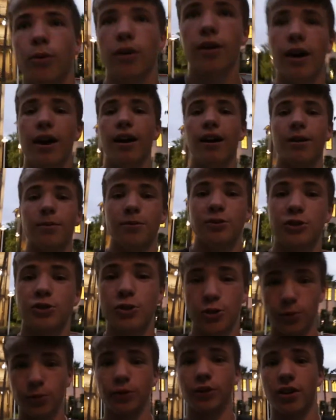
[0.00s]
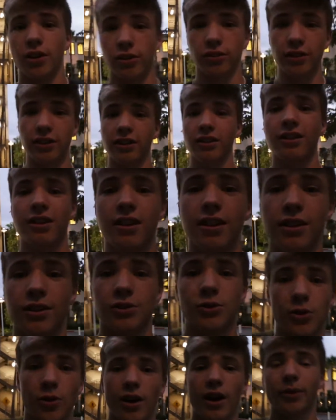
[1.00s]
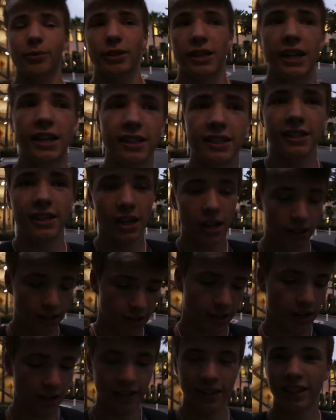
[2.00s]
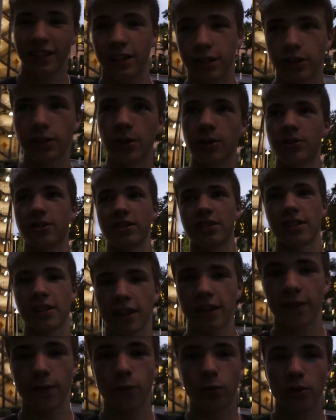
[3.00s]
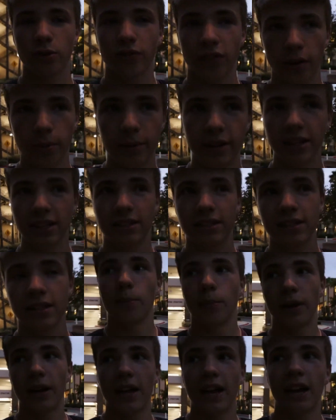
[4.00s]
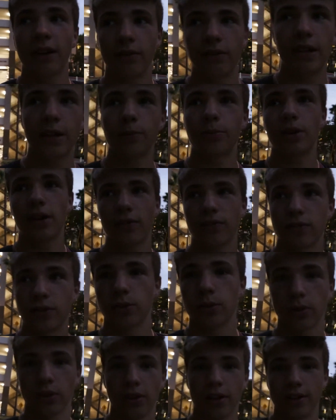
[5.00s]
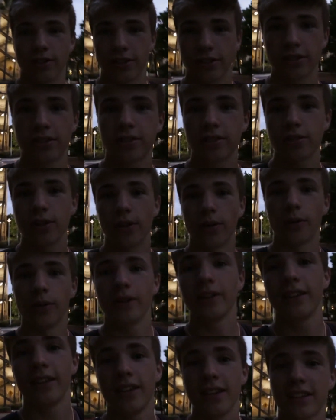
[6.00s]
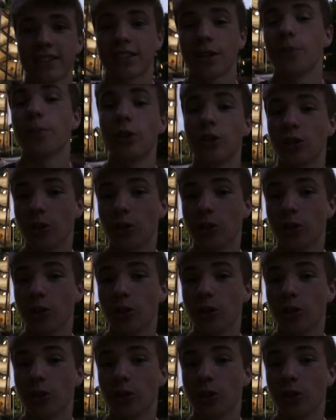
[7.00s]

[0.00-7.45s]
Well, I am super hungry, so I'm gonna head to dinner. I think it closes in like 45 minutes, but I haven't had breakfast or lunch, so it's gonna be a